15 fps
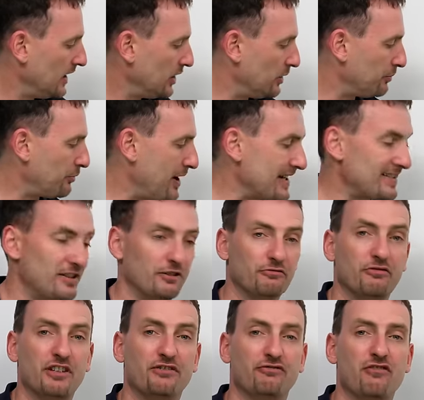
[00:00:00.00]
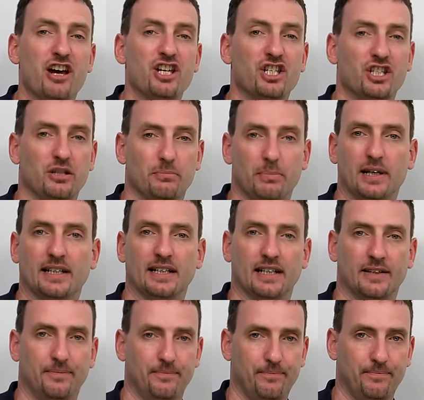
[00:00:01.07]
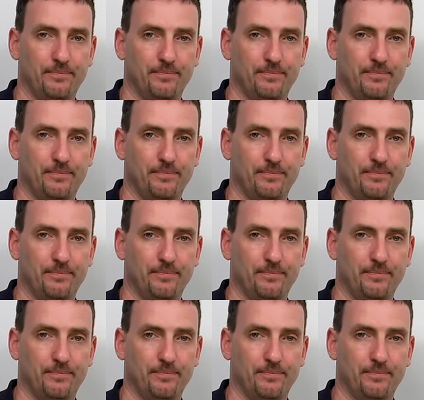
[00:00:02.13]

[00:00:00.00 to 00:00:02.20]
you press the refresh button.